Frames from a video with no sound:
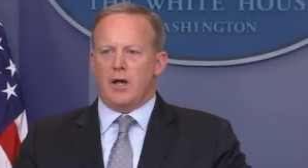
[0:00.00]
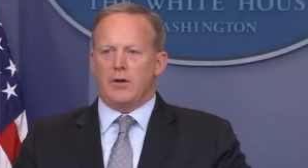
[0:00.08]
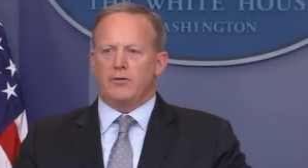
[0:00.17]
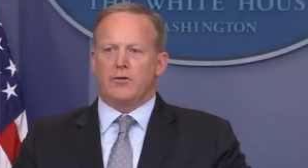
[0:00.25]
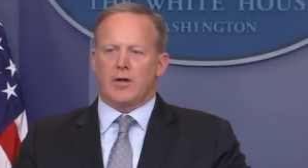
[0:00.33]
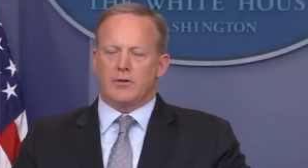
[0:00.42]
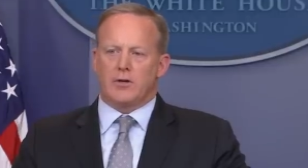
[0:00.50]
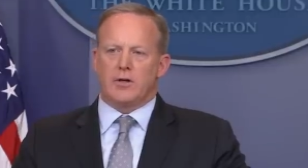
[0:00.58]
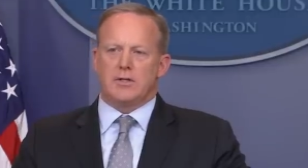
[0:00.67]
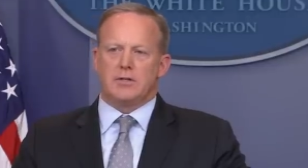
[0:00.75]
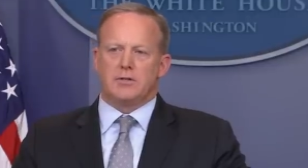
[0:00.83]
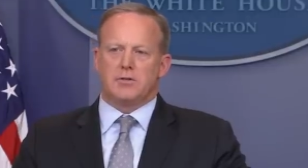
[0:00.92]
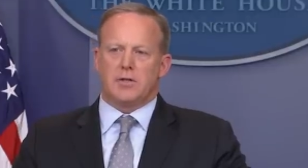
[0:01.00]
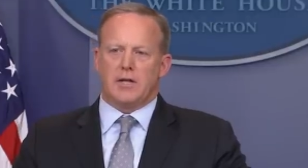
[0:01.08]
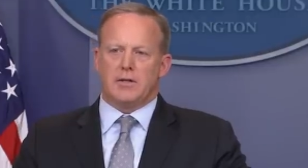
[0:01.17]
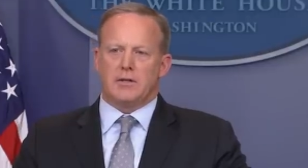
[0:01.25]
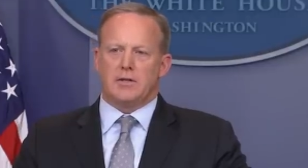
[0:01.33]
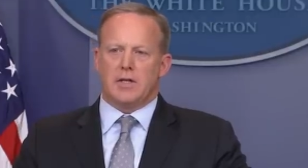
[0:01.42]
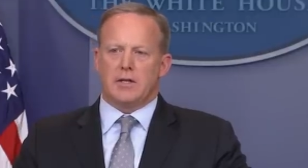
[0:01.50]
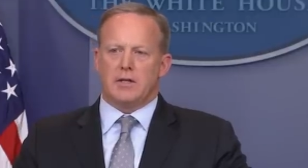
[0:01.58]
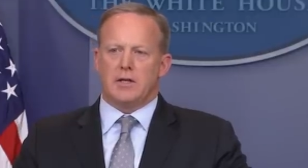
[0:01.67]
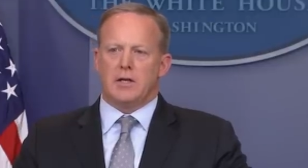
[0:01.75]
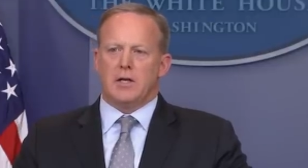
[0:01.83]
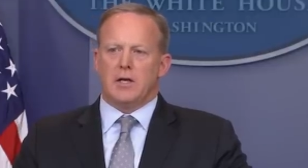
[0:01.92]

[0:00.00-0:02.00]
as Secretary Tillerson had the other day, that